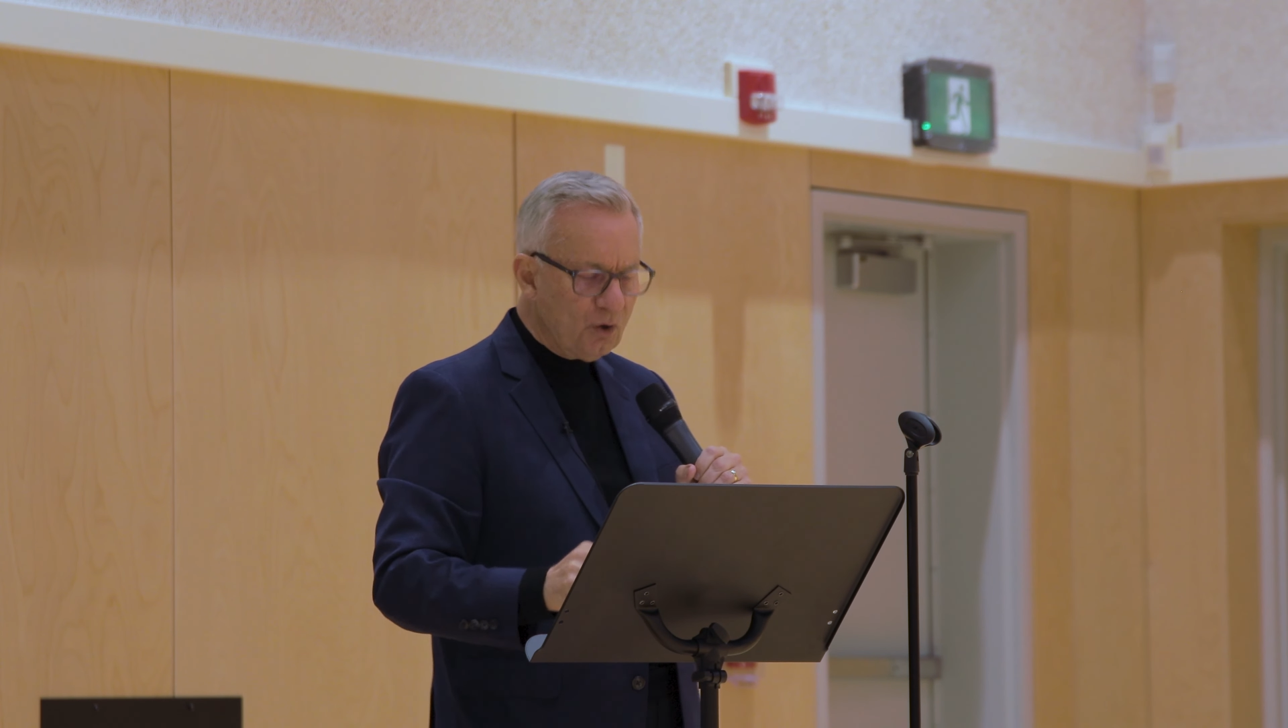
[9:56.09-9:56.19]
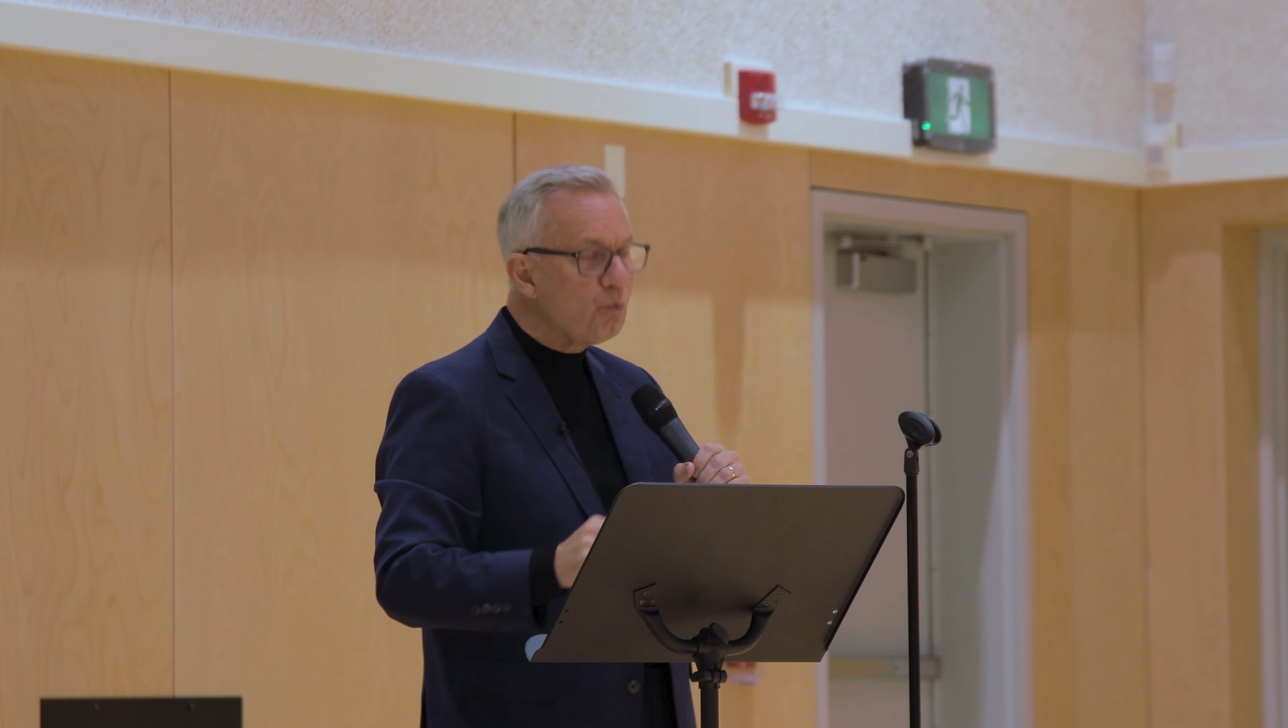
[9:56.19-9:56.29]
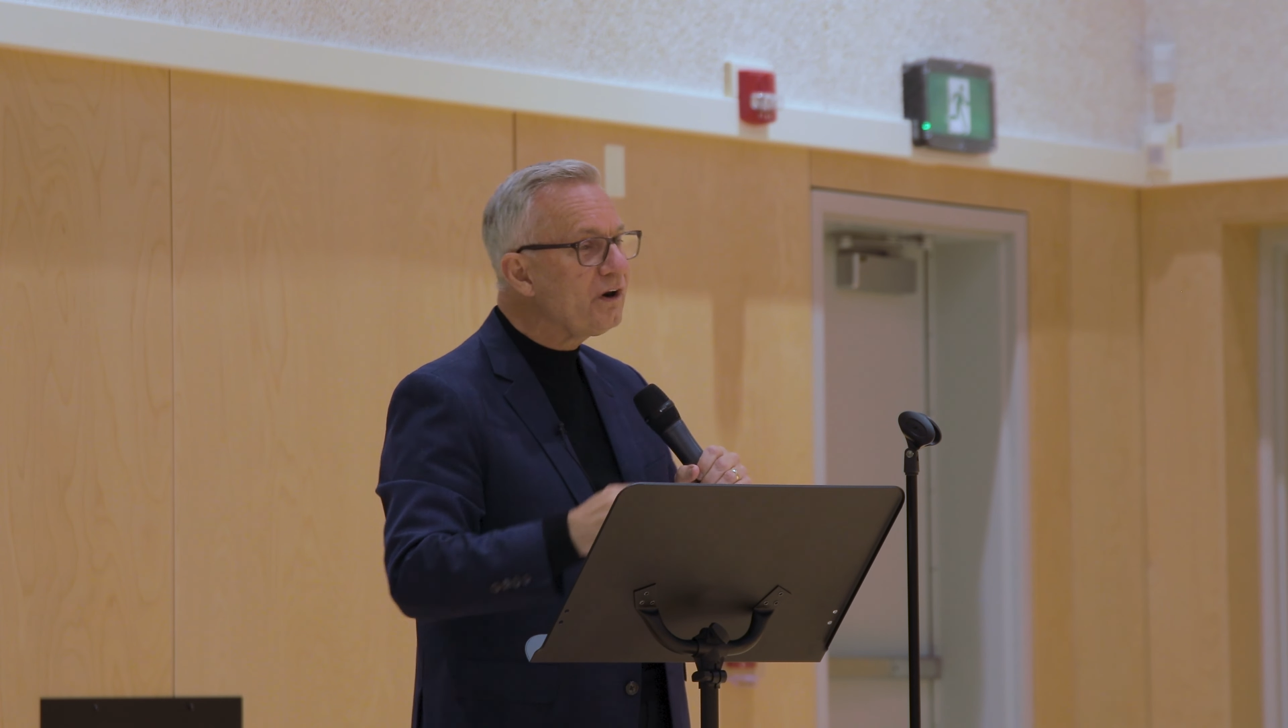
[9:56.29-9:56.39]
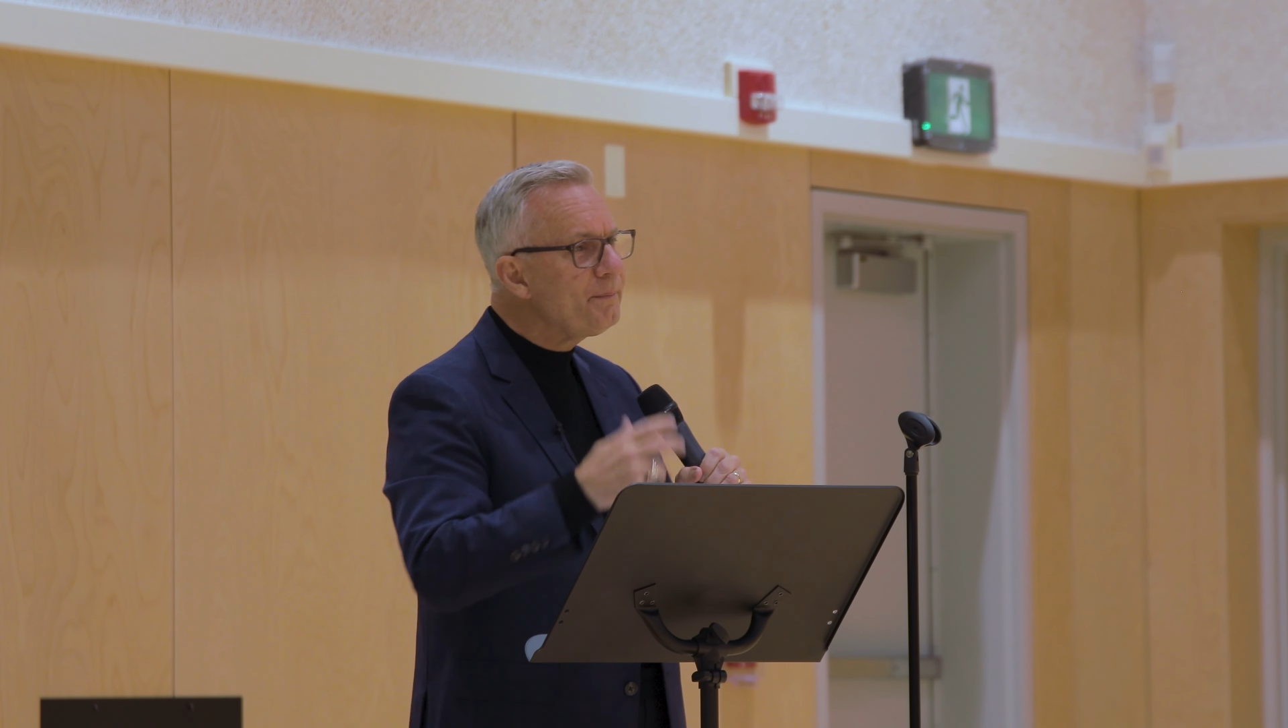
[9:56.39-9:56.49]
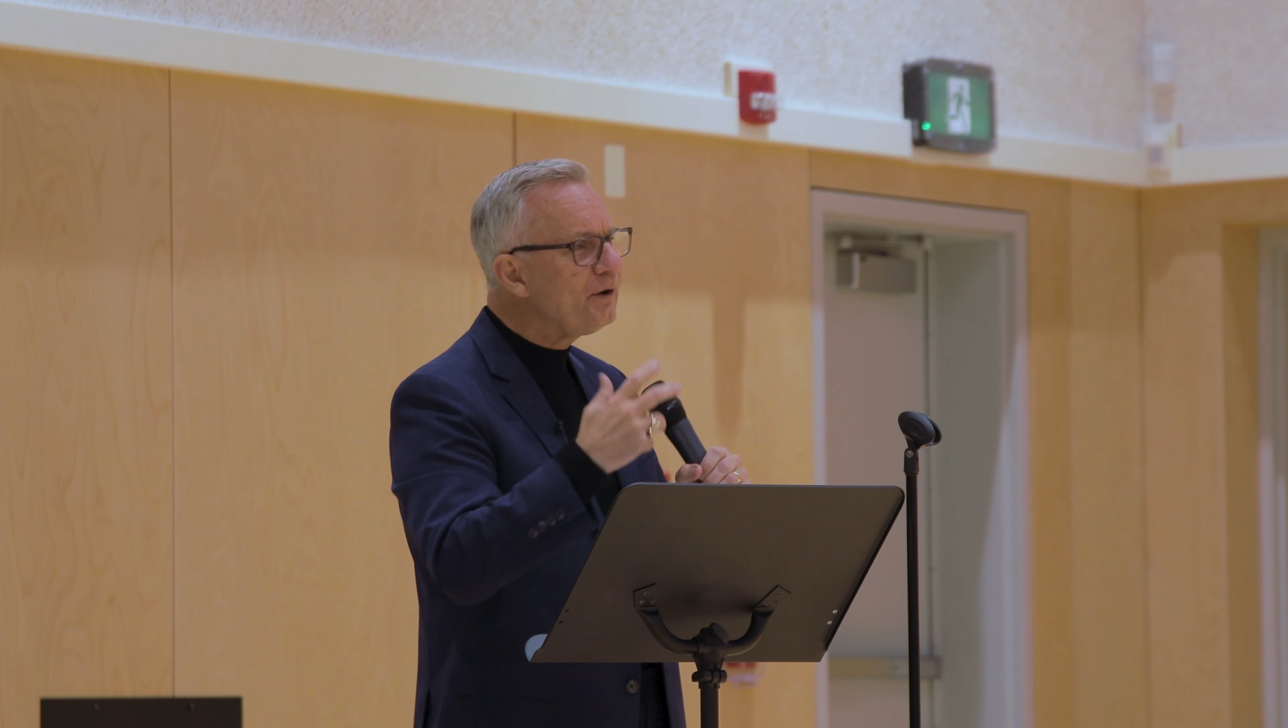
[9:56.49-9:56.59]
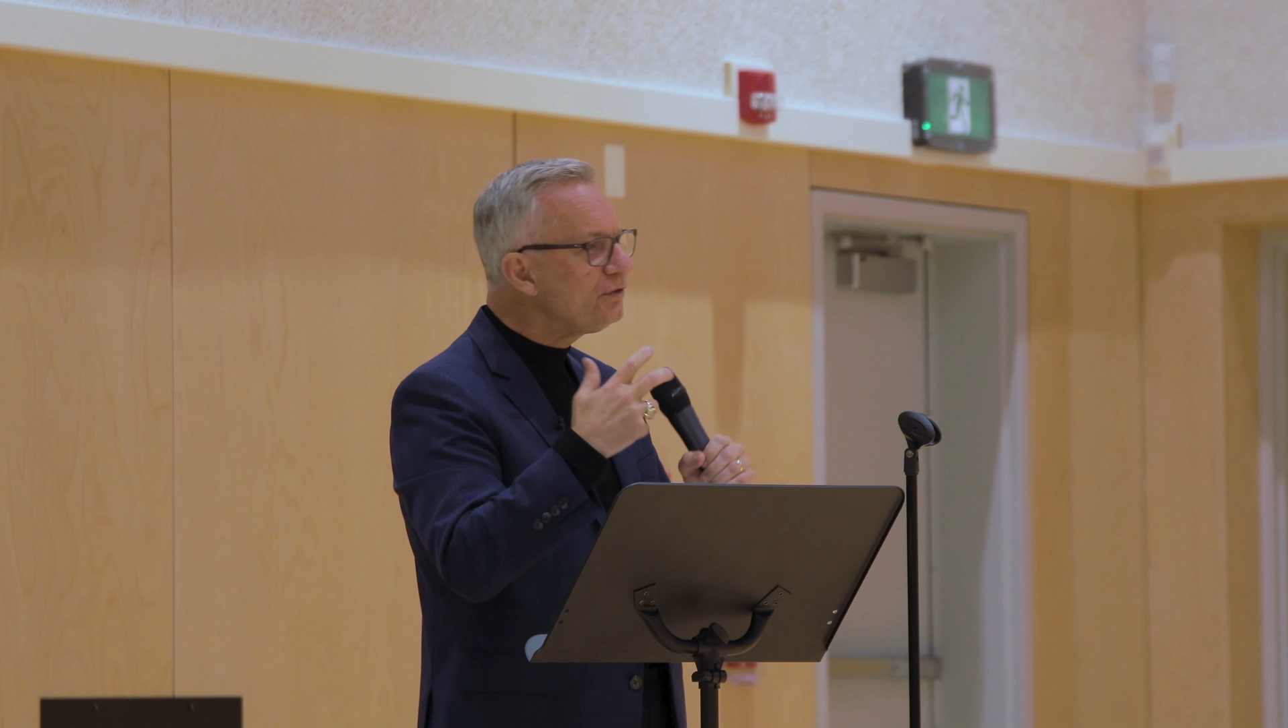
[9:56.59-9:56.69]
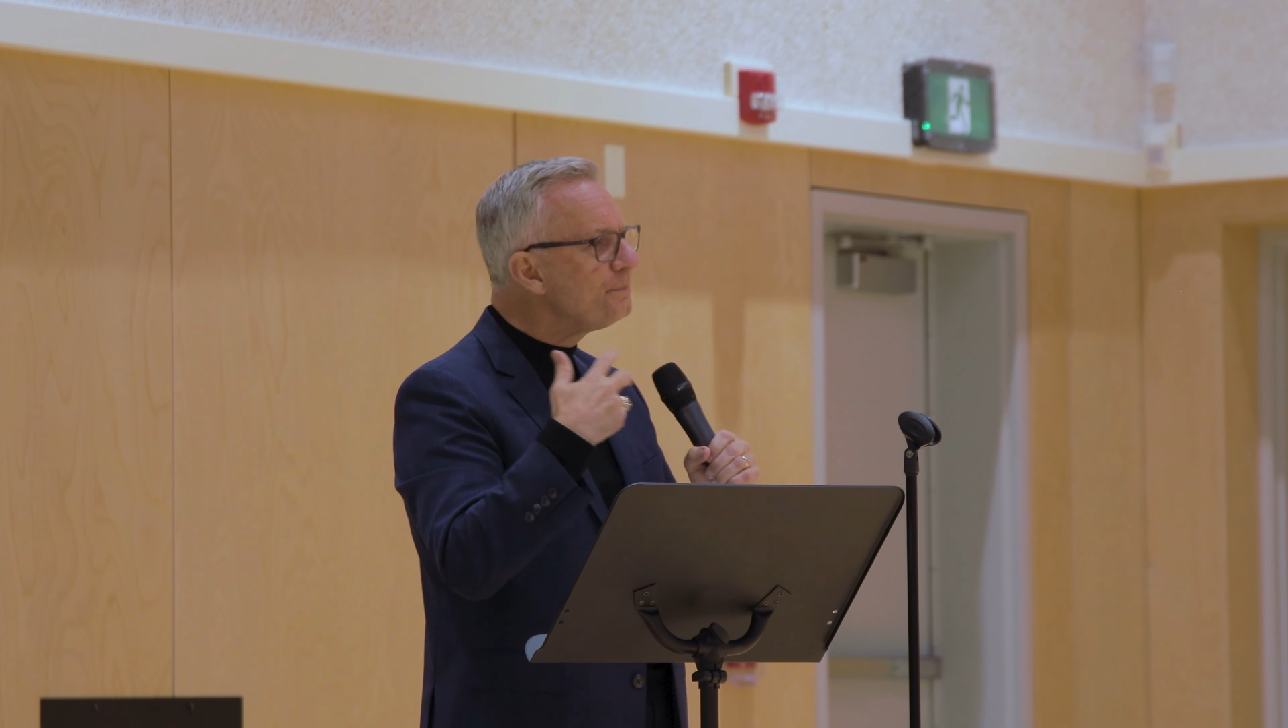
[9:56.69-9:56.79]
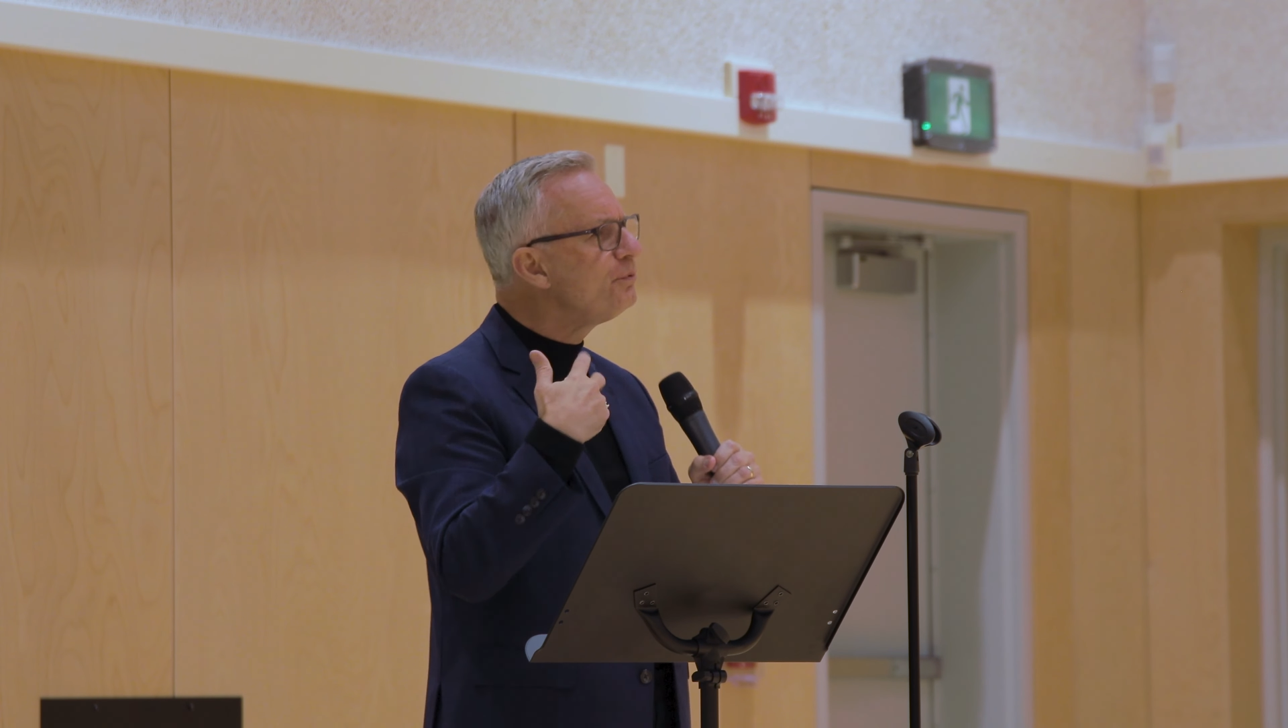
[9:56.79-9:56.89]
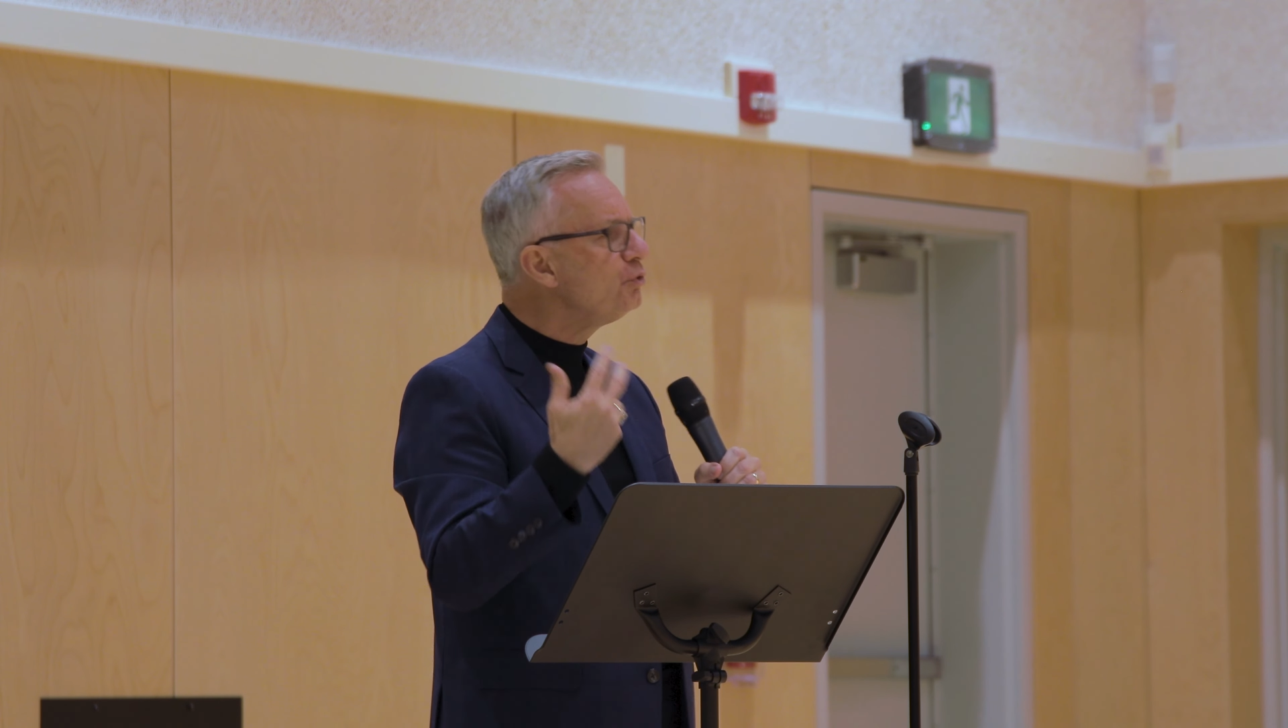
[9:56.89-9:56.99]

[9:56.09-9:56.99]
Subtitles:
What about the